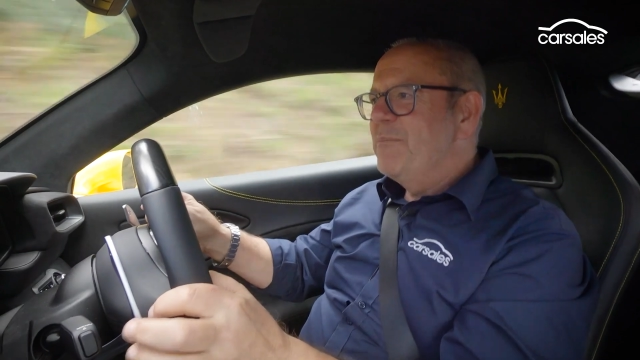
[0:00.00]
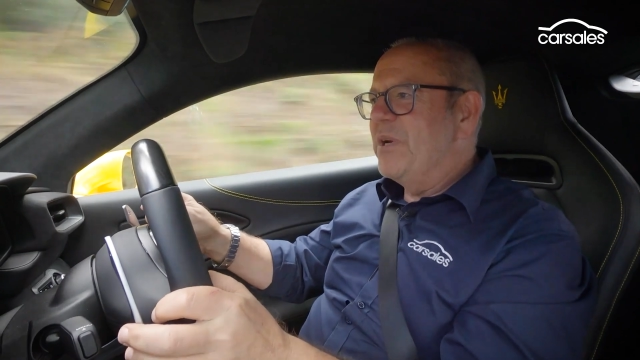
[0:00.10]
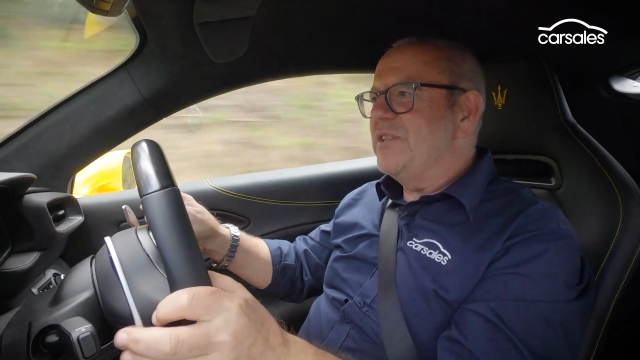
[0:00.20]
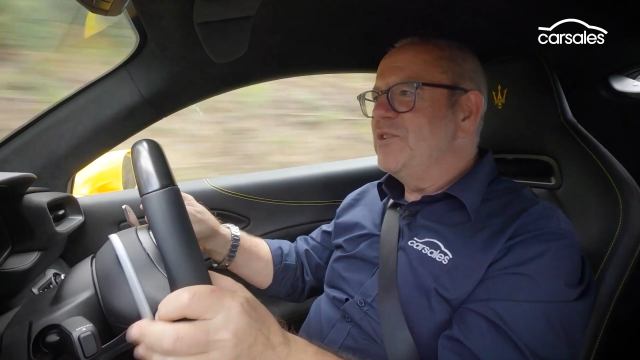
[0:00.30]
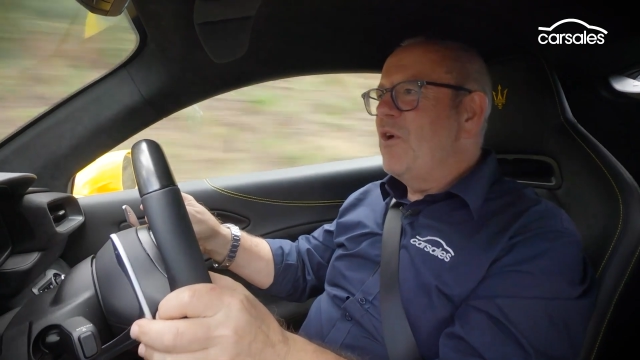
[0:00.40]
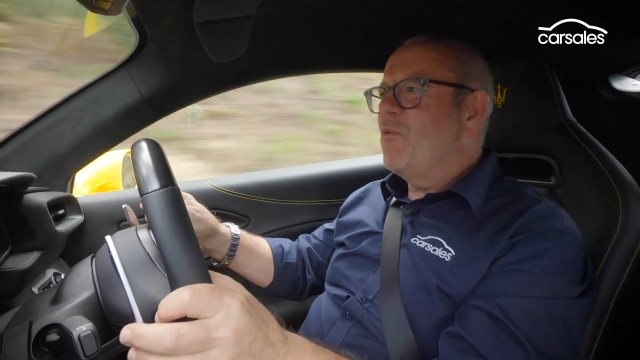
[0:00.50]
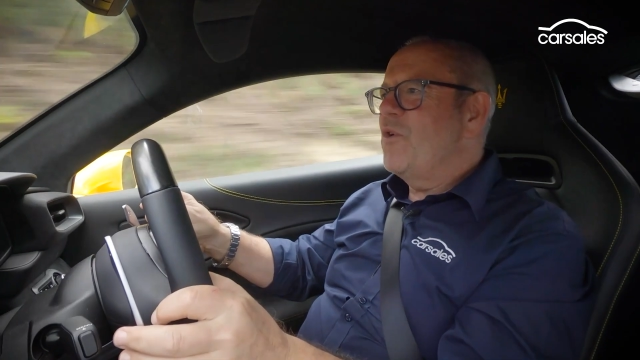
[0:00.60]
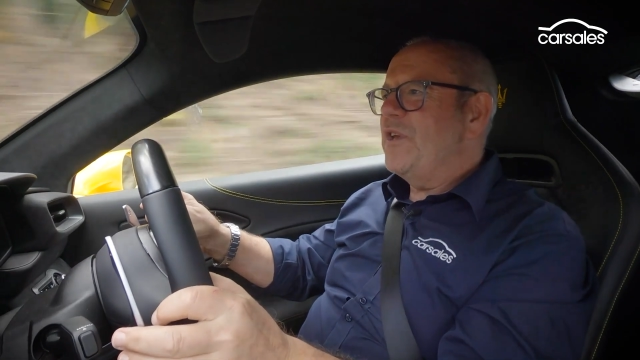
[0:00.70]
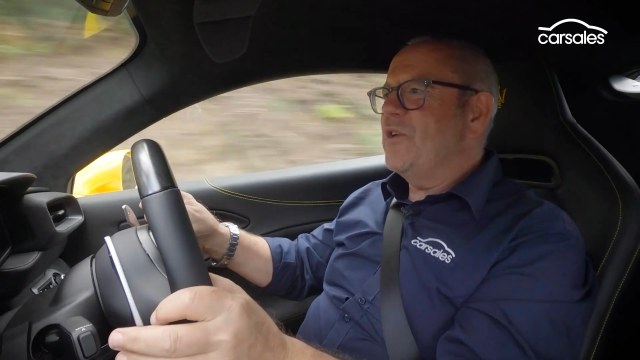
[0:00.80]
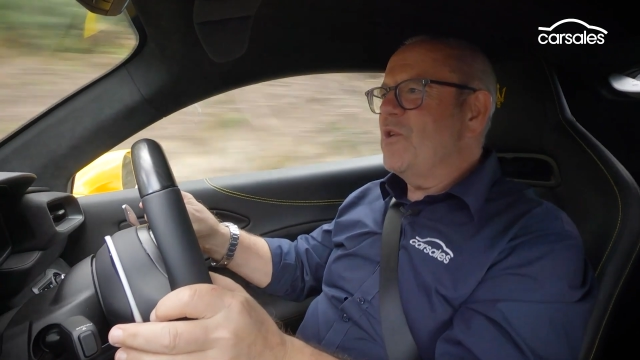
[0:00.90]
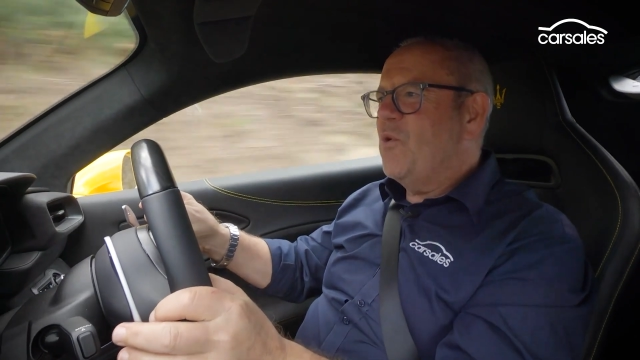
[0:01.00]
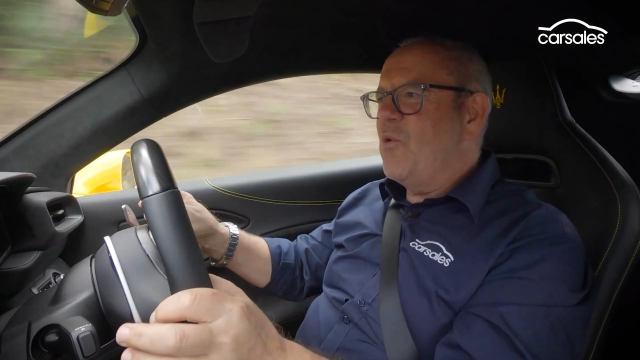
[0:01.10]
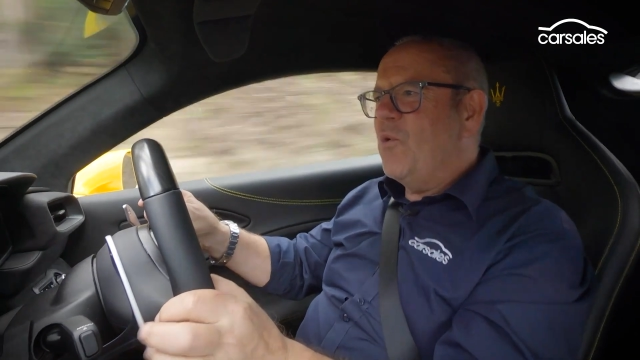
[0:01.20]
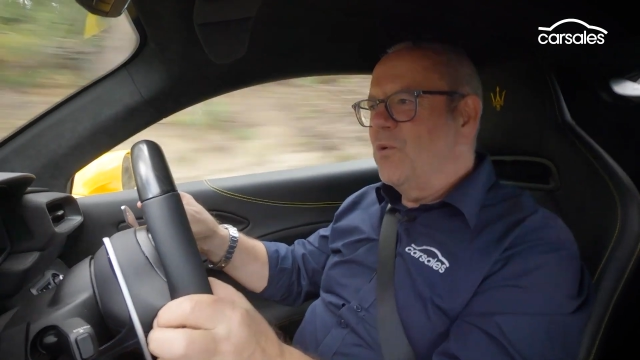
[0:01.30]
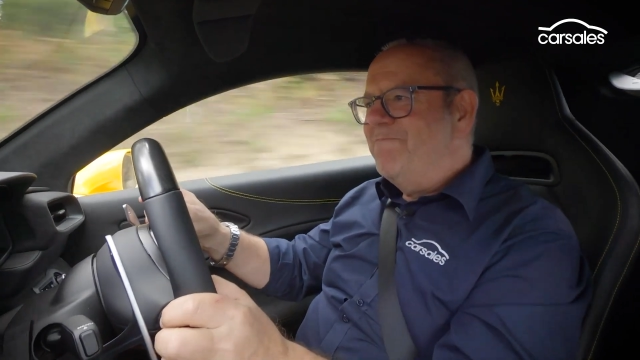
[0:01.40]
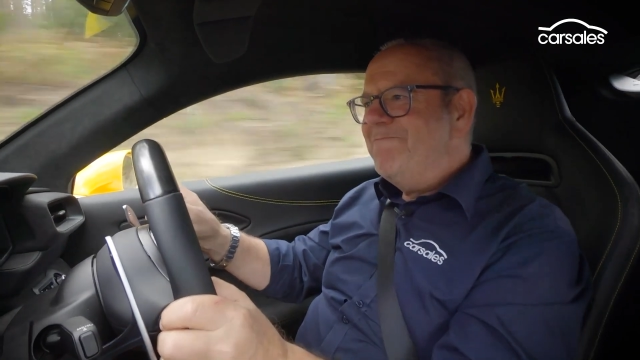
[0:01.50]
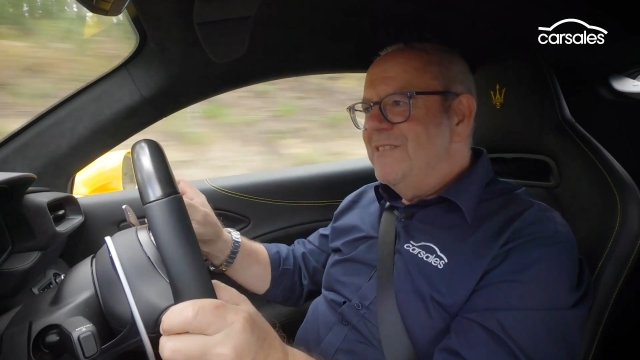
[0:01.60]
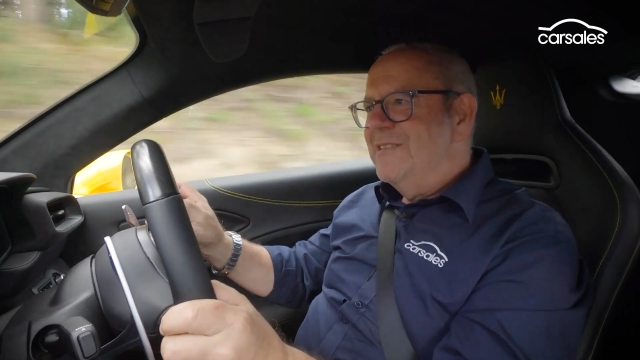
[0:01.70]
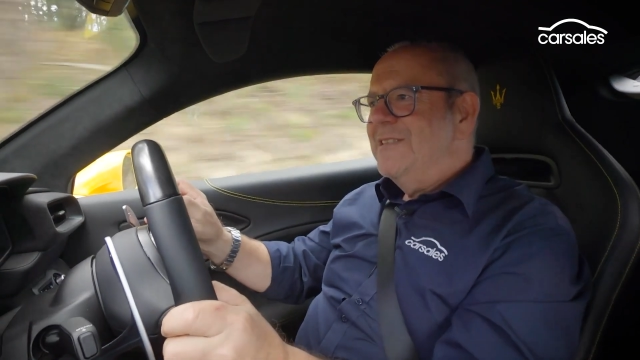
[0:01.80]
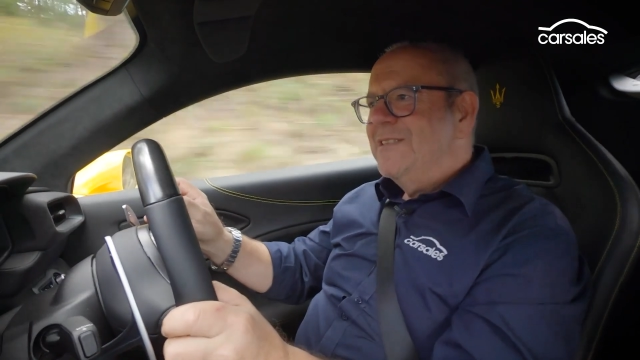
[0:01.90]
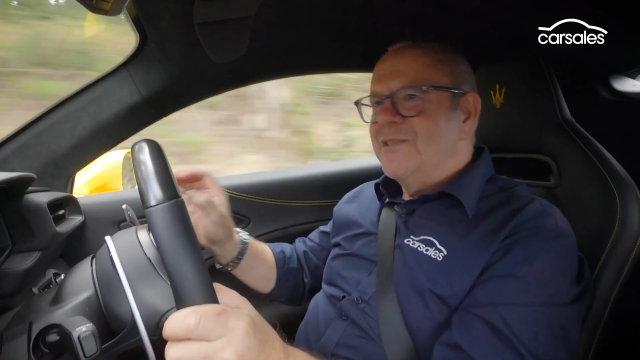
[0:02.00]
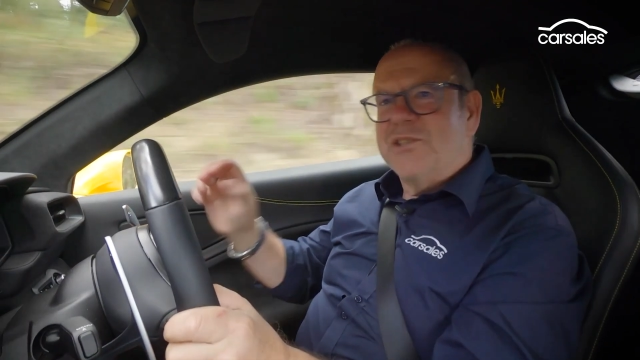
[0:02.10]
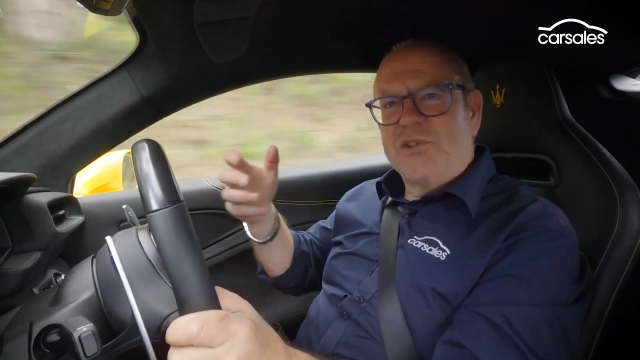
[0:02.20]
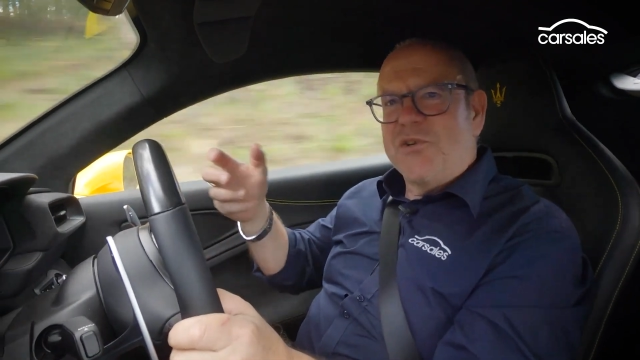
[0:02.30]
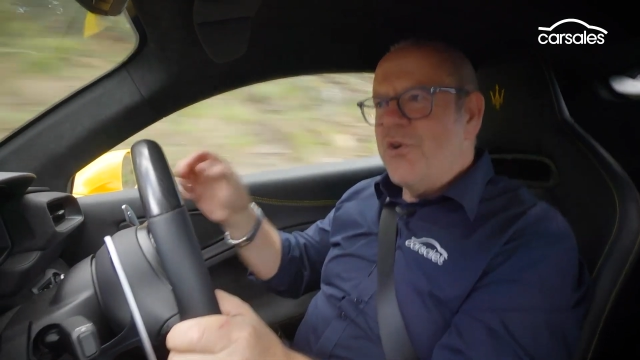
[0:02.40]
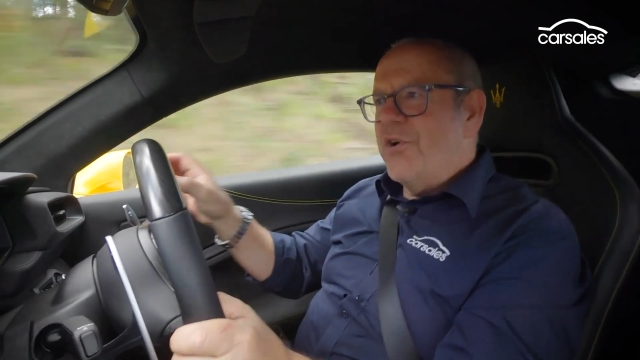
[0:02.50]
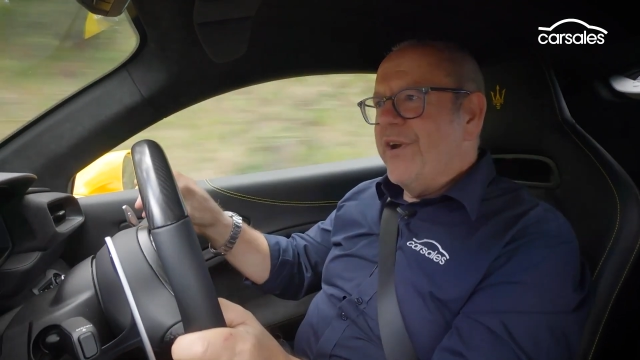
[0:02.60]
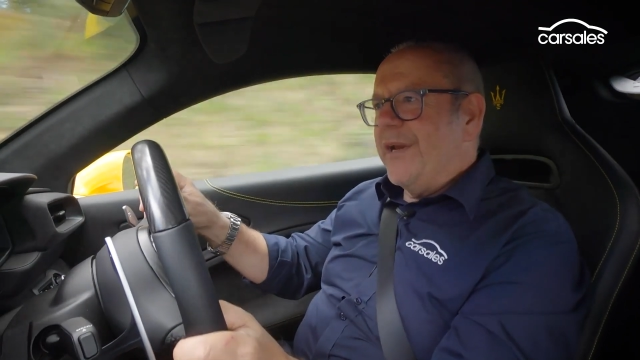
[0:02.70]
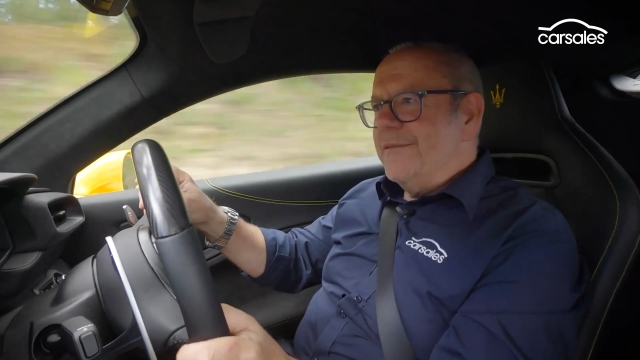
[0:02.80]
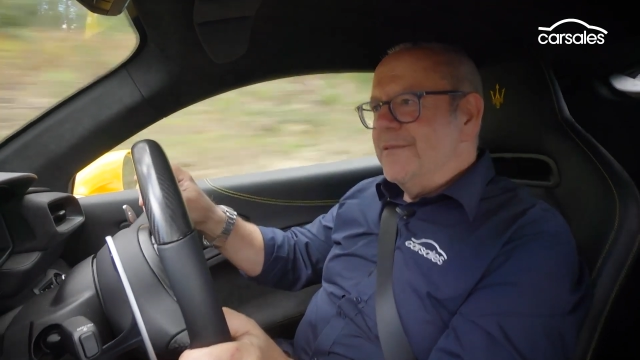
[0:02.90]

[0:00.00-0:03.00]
but it's not what you'd call stirring.